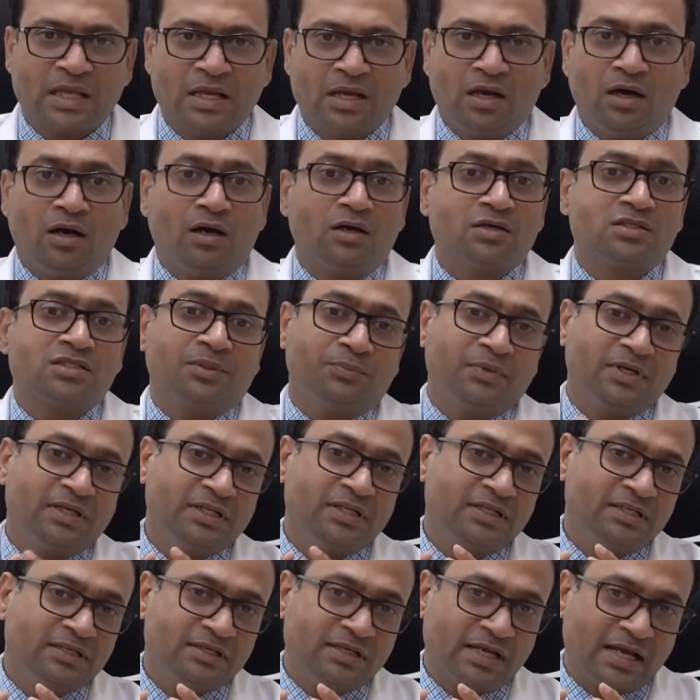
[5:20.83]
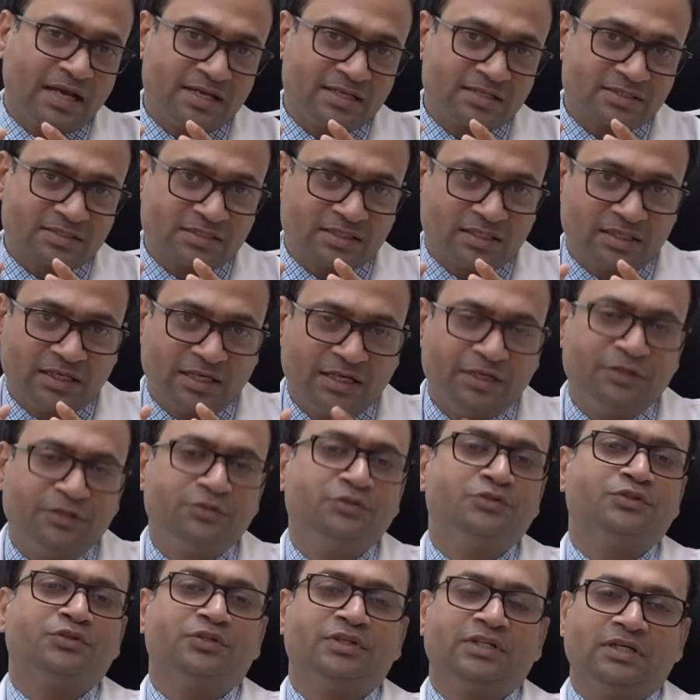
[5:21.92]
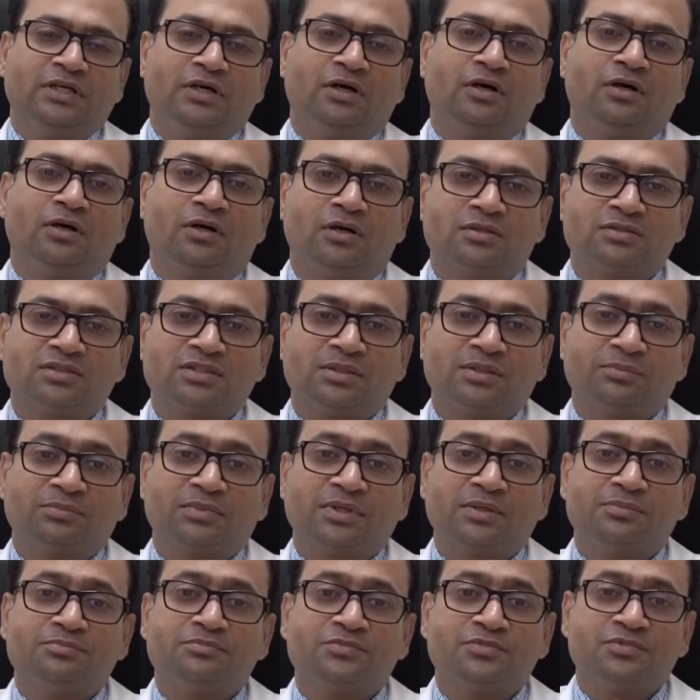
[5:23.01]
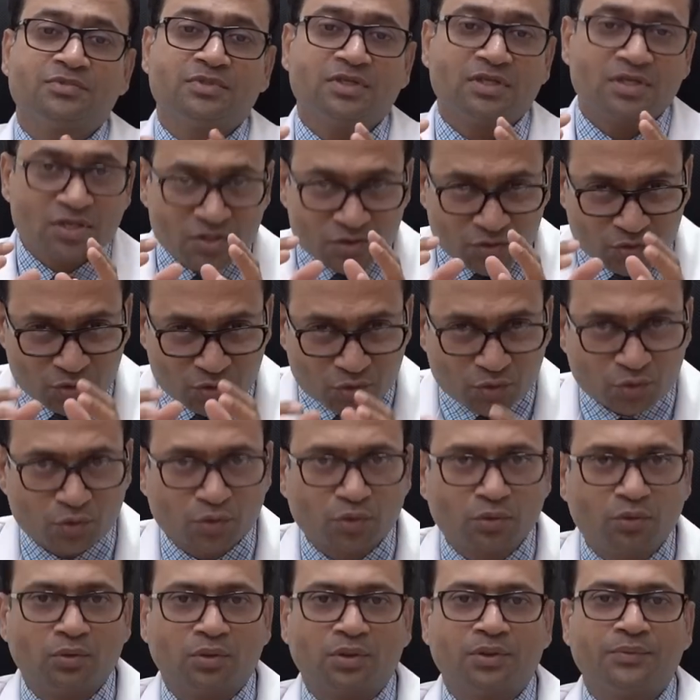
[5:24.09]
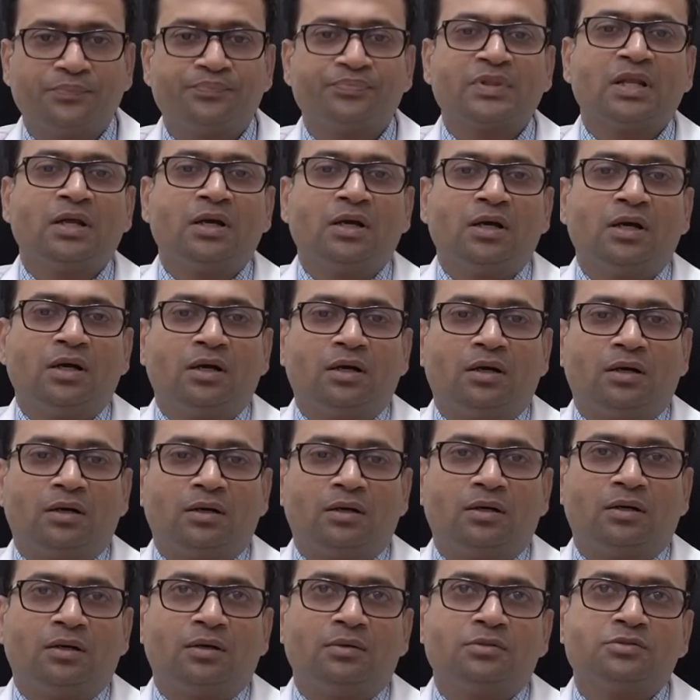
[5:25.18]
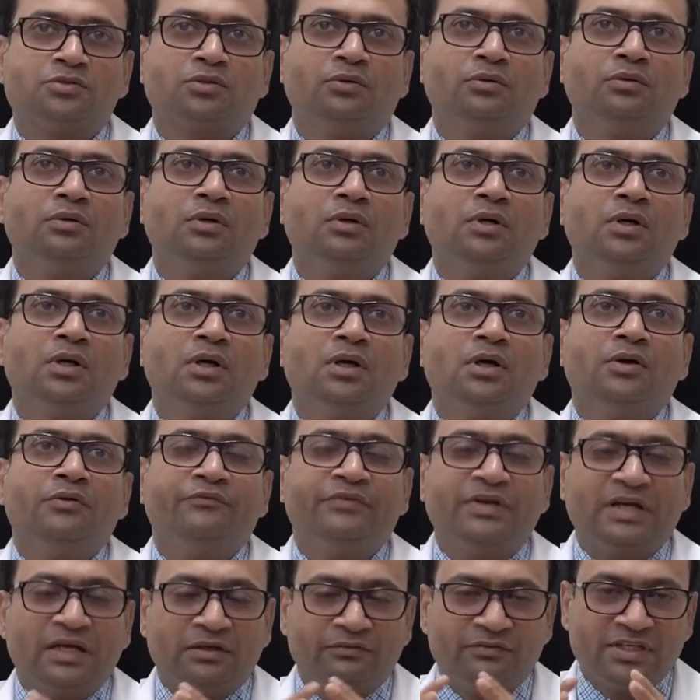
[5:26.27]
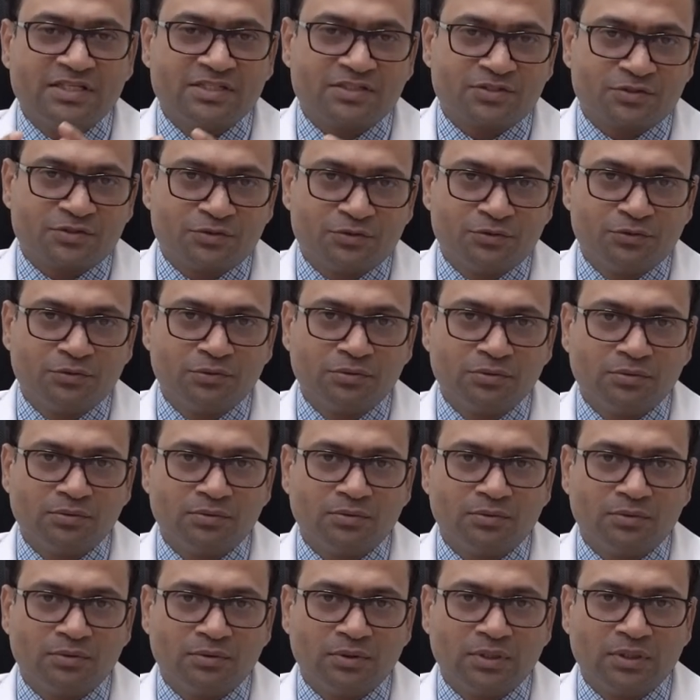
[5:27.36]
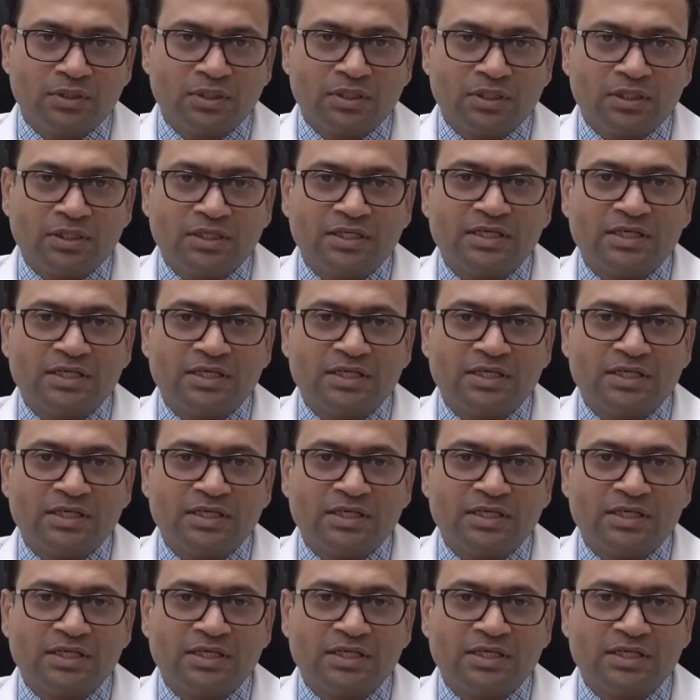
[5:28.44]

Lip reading: or somebody has a head injury or sometimes stroke, so we always do a